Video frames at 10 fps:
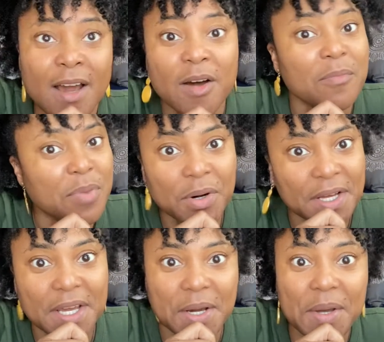
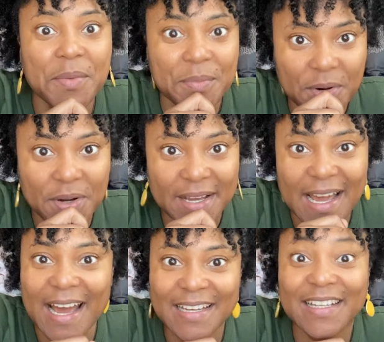boy, oh boy,
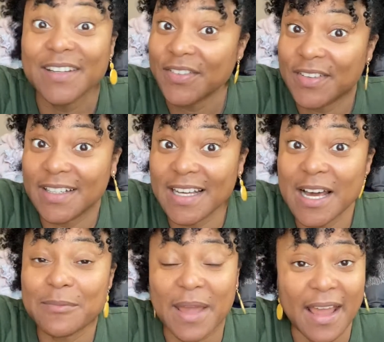I did a fill
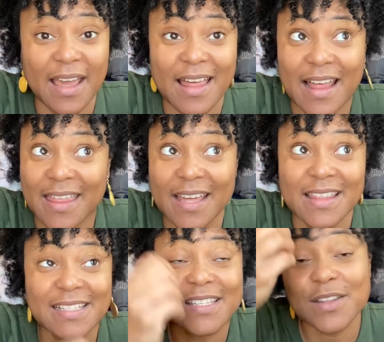up. And I think
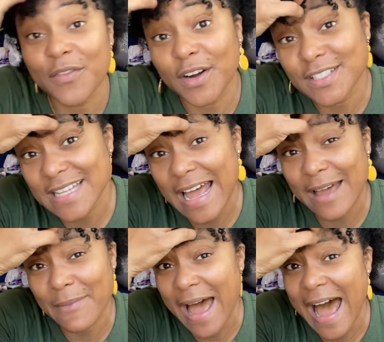this is the first
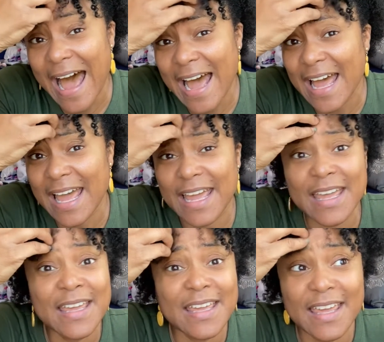time
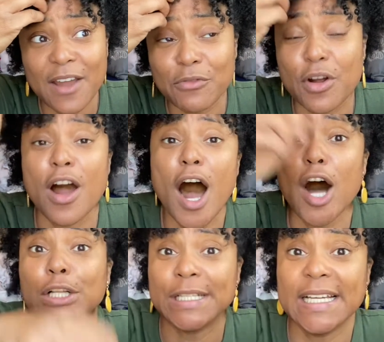I can
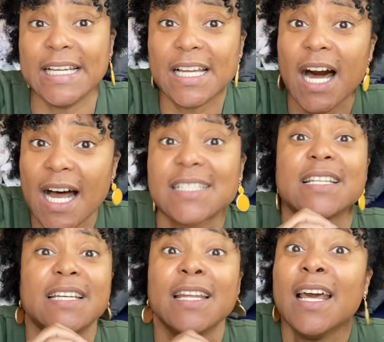recall it
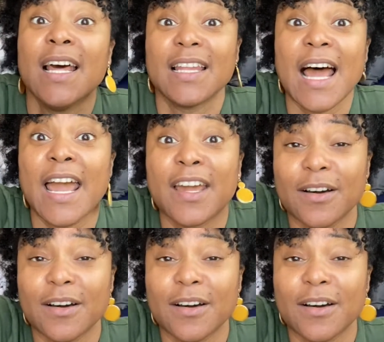costing like